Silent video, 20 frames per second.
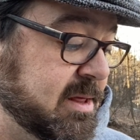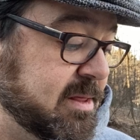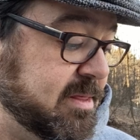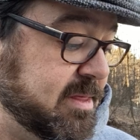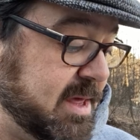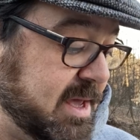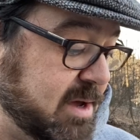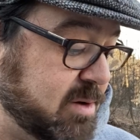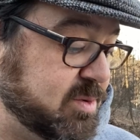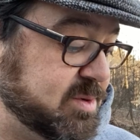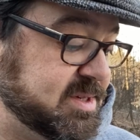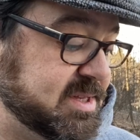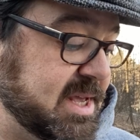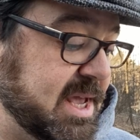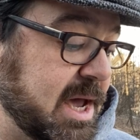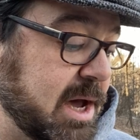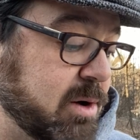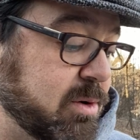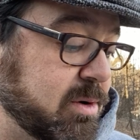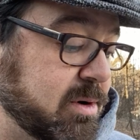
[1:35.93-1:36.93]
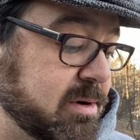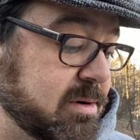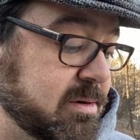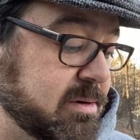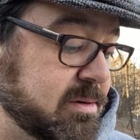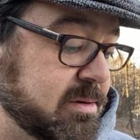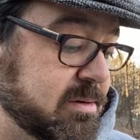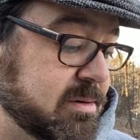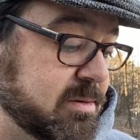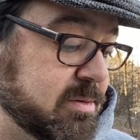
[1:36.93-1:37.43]
that was the hour
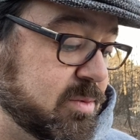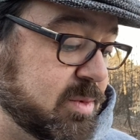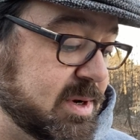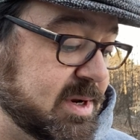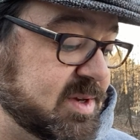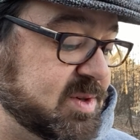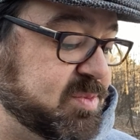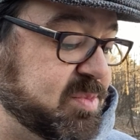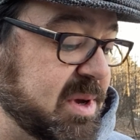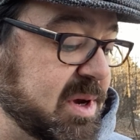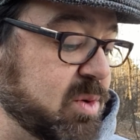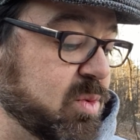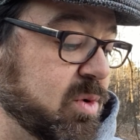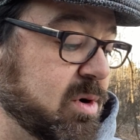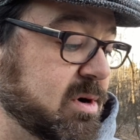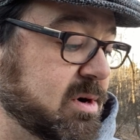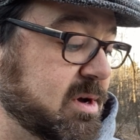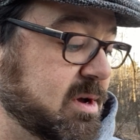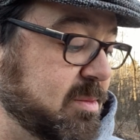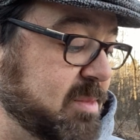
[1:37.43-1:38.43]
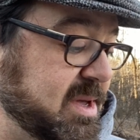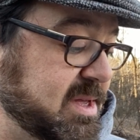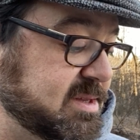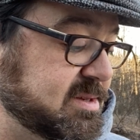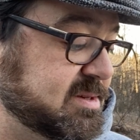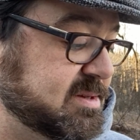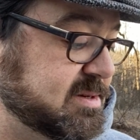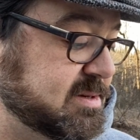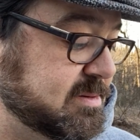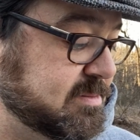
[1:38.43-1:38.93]
when his big work
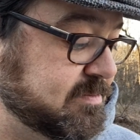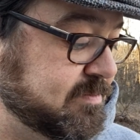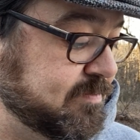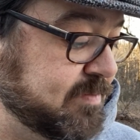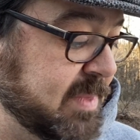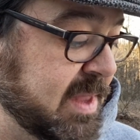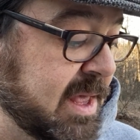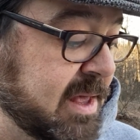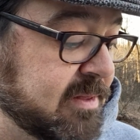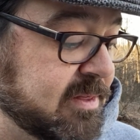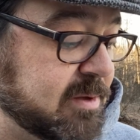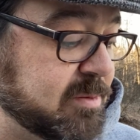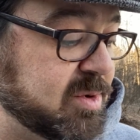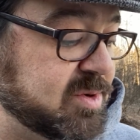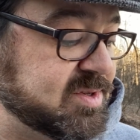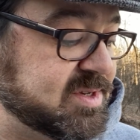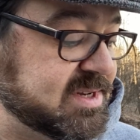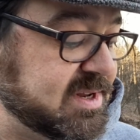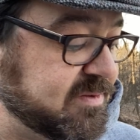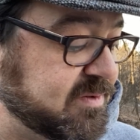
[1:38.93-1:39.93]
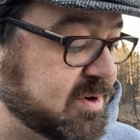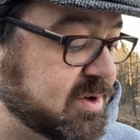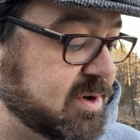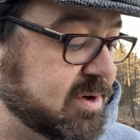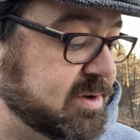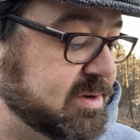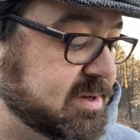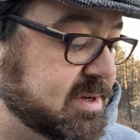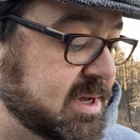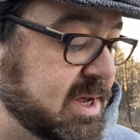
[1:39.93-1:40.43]
commenced, the most
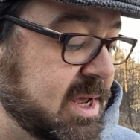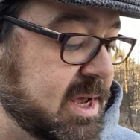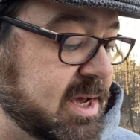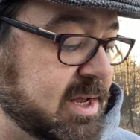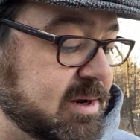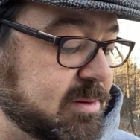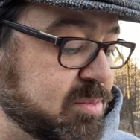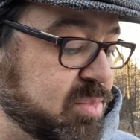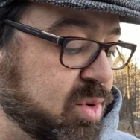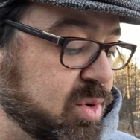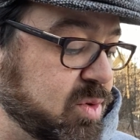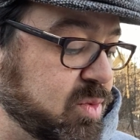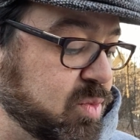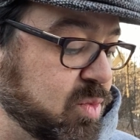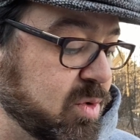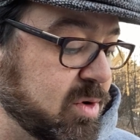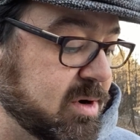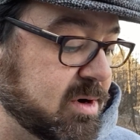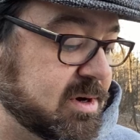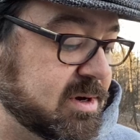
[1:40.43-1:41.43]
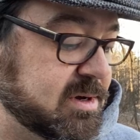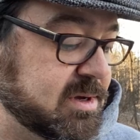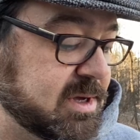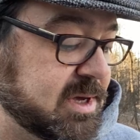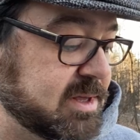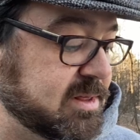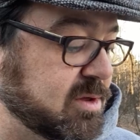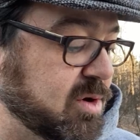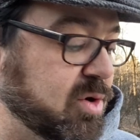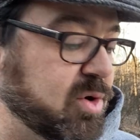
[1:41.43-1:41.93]
difficult and important work
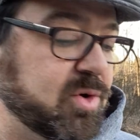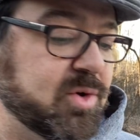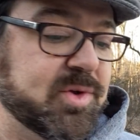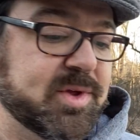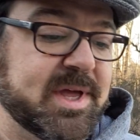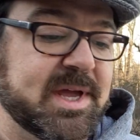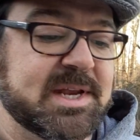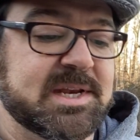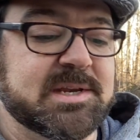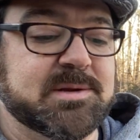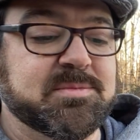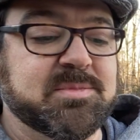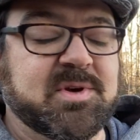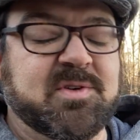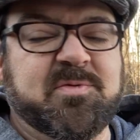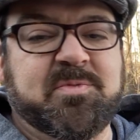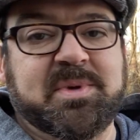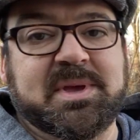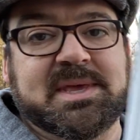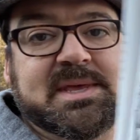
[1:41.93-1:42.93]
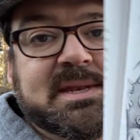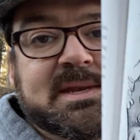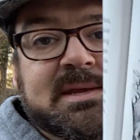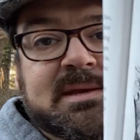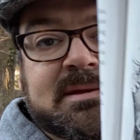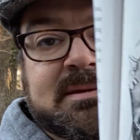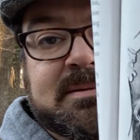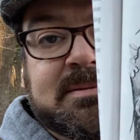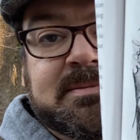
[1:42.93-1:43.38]
in the whole kingdom of Ben.